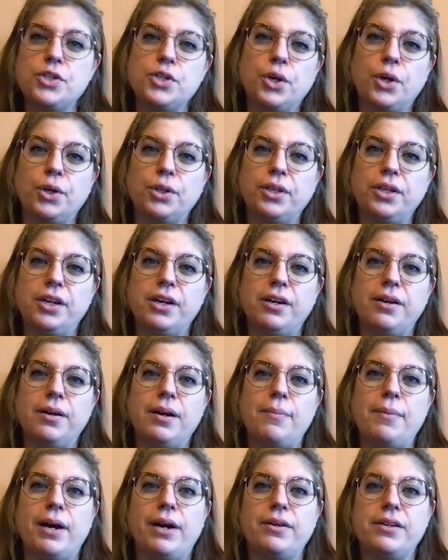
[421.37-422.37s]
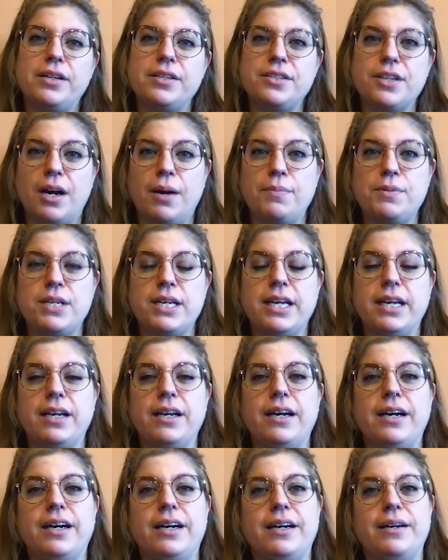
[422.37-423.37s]
earlier about adopting
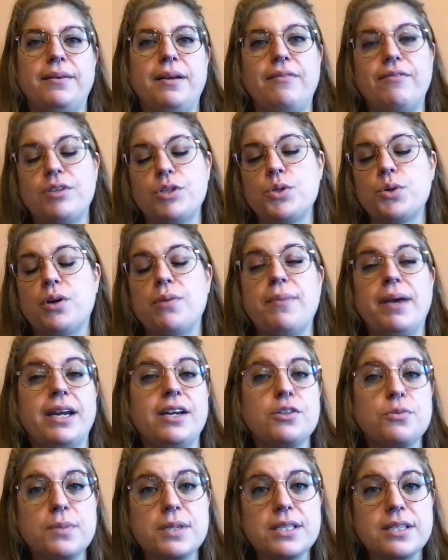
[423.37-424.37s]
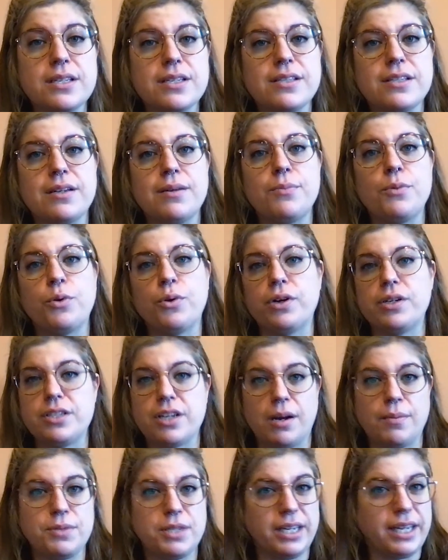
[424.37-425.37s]
inventory management system or
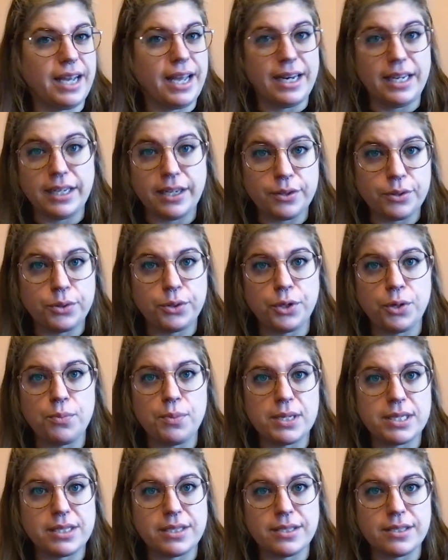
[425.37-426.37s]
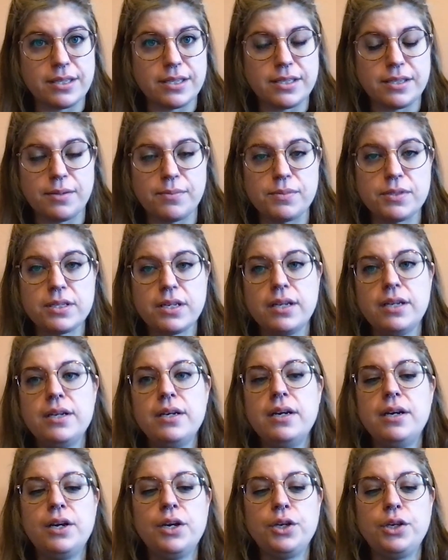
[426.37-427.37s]
adopting any other new business systems.
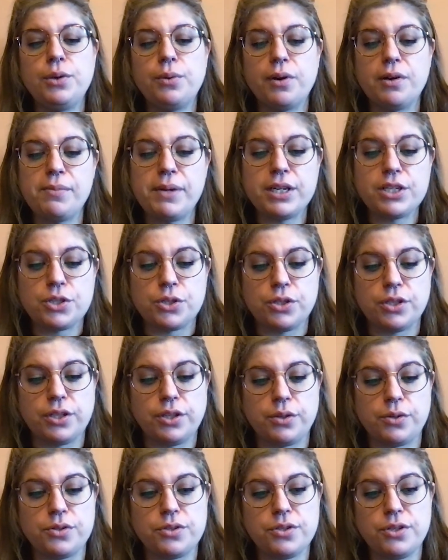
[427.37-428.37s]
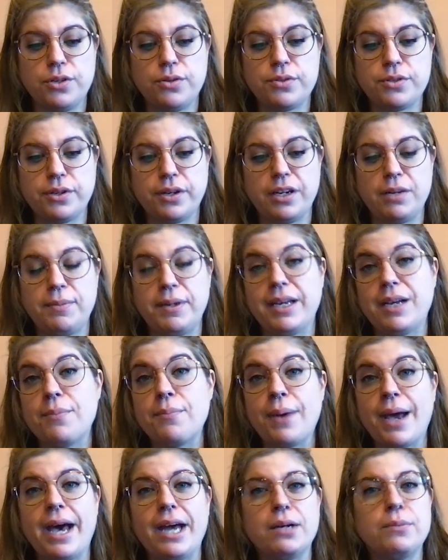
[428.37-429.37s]
You want to make sure that those SKUs are going to be
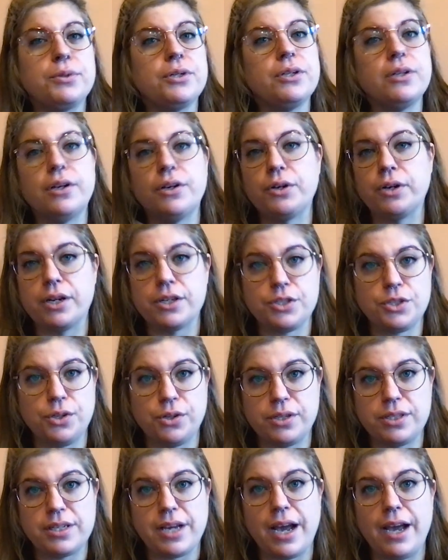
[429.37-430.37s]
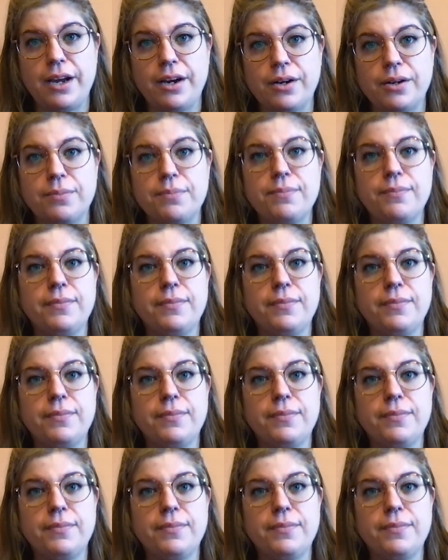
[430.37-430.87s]
compatible across your entire